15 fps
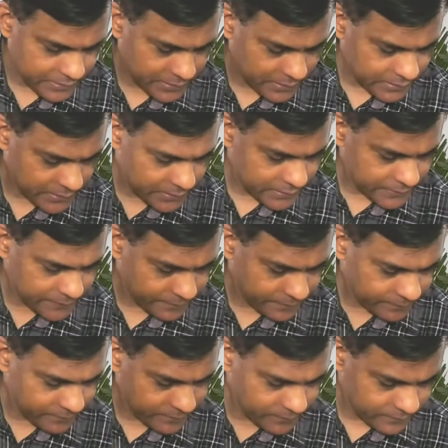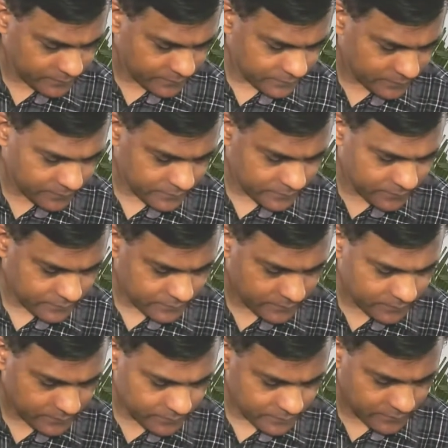
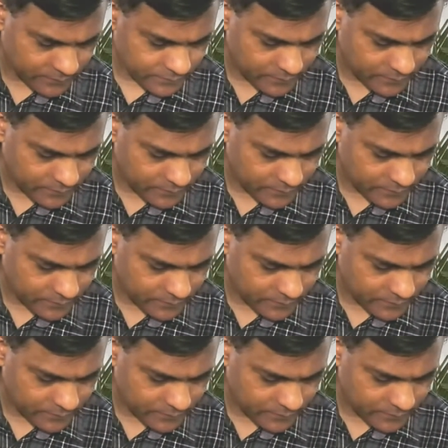Nobody speaks.